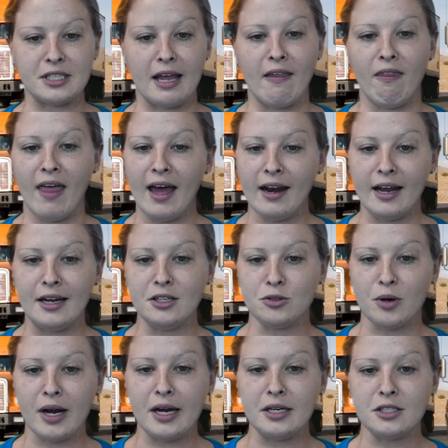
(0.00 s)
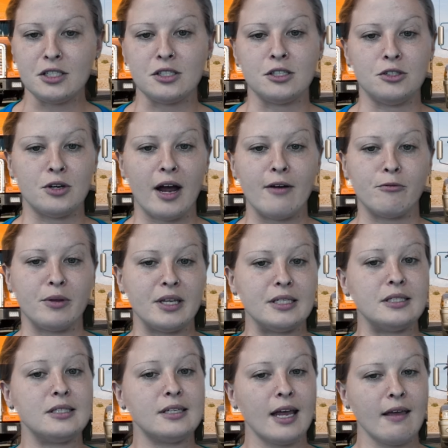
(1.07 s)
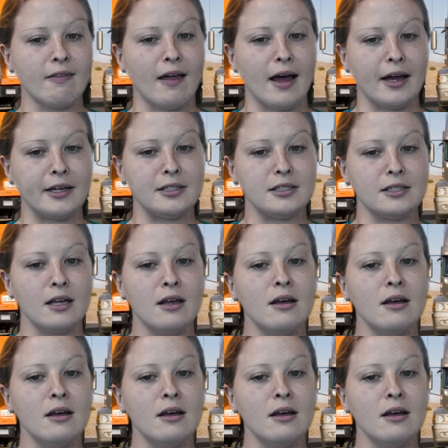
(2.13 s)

in that age range to drive within state lines,